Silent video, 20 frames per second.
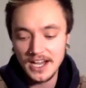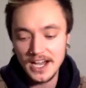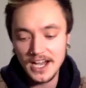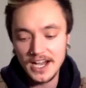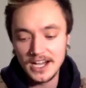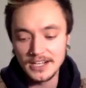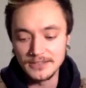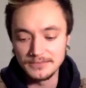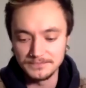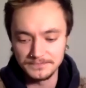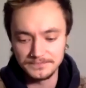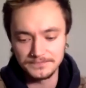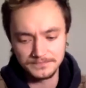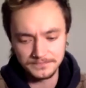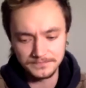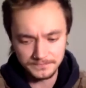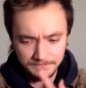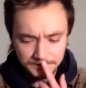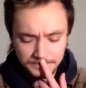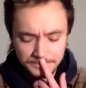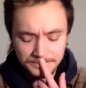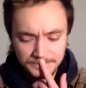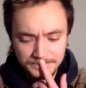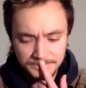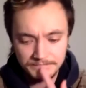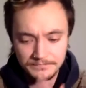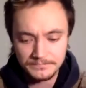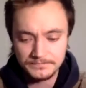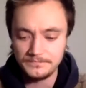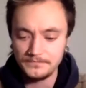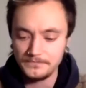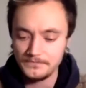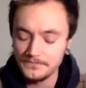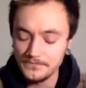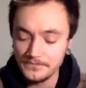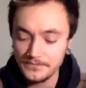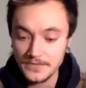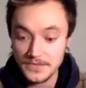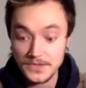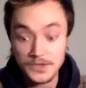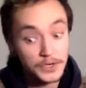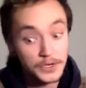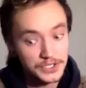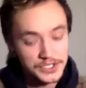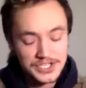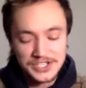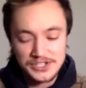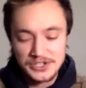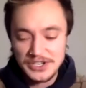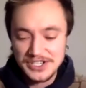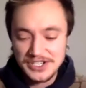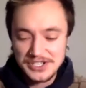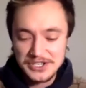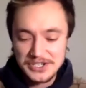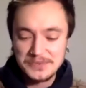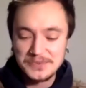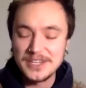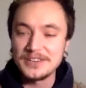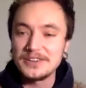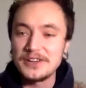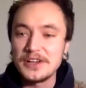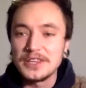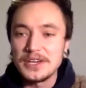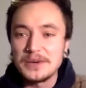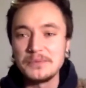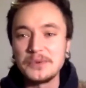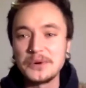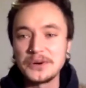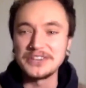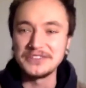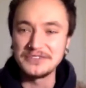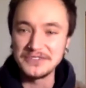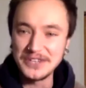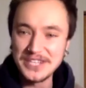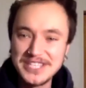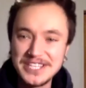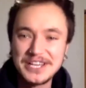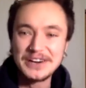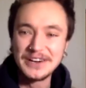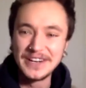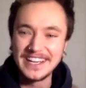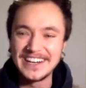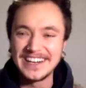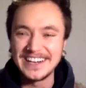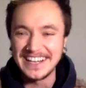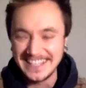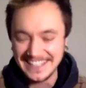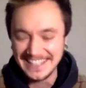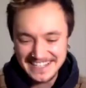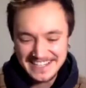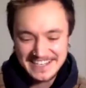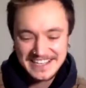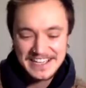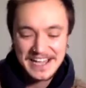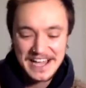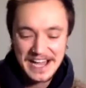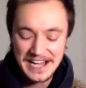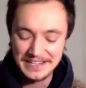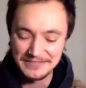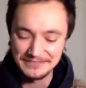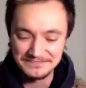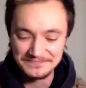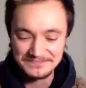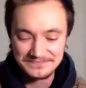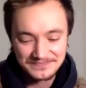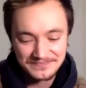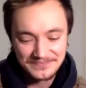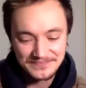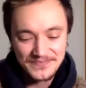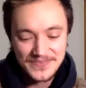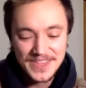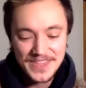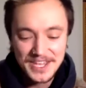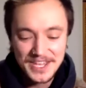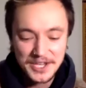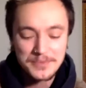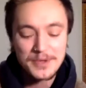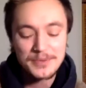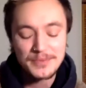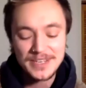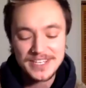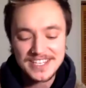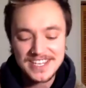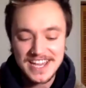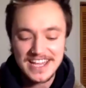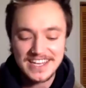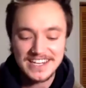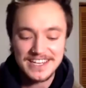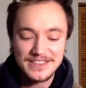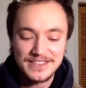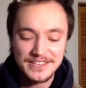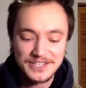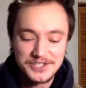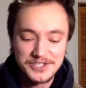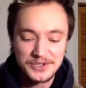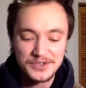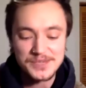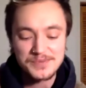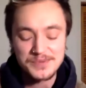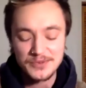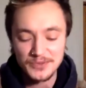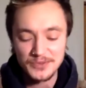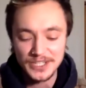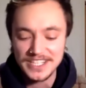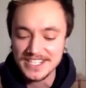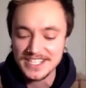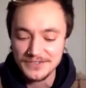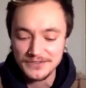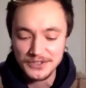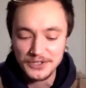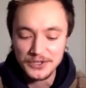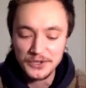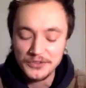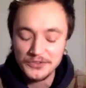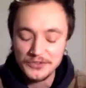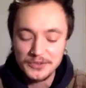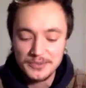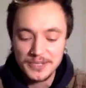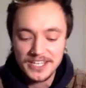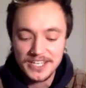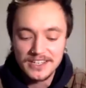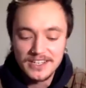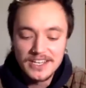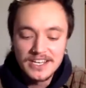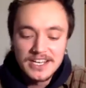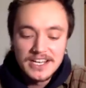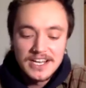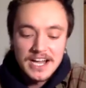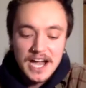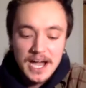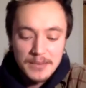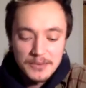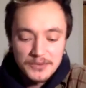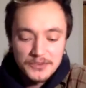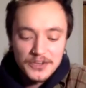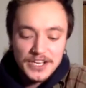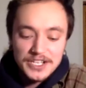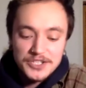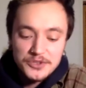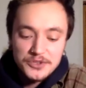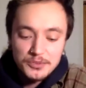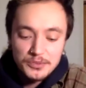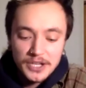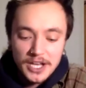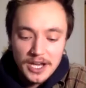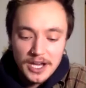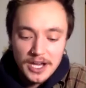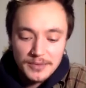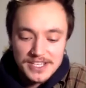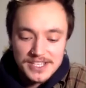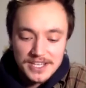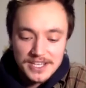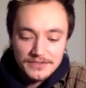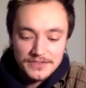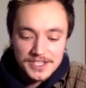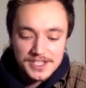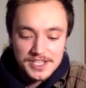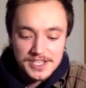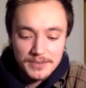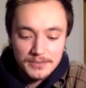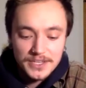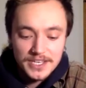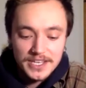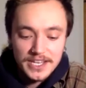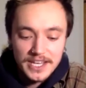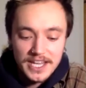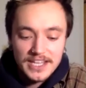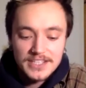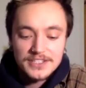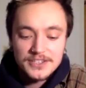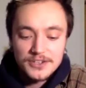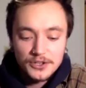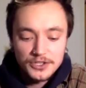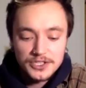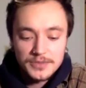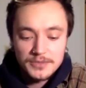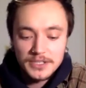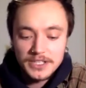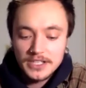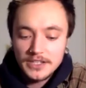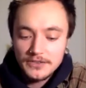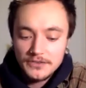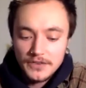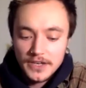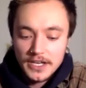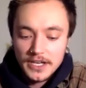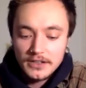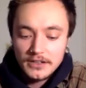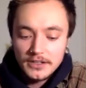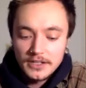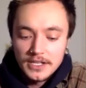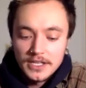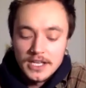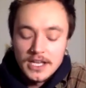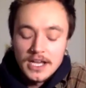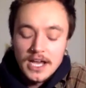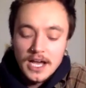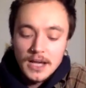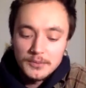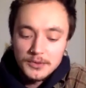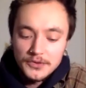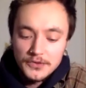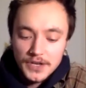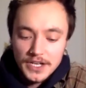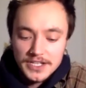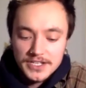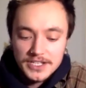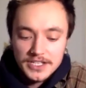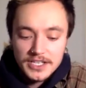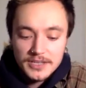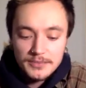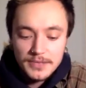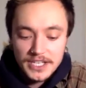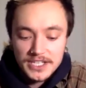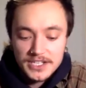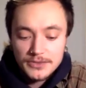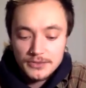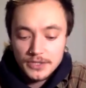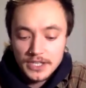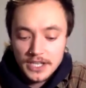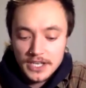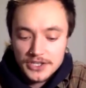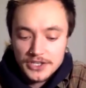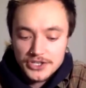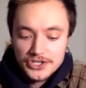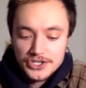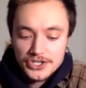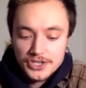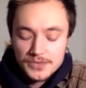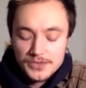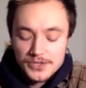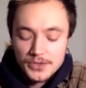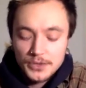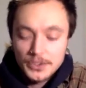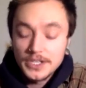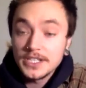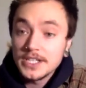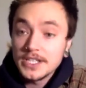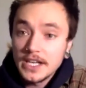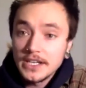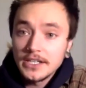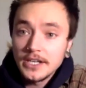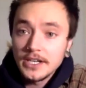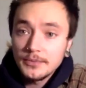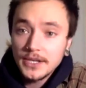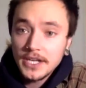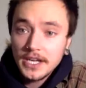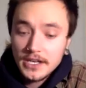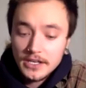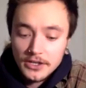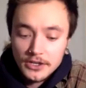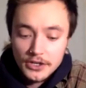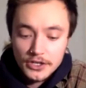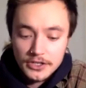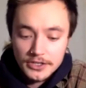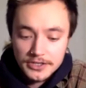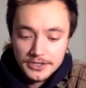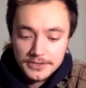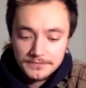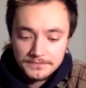I've got that morning voice going on. Commitment to anything has always been really difficult for me. I'm afraid to apply myself to something and to ultimately fail. I'm afraid to commit to relationships only to end up getting hurt.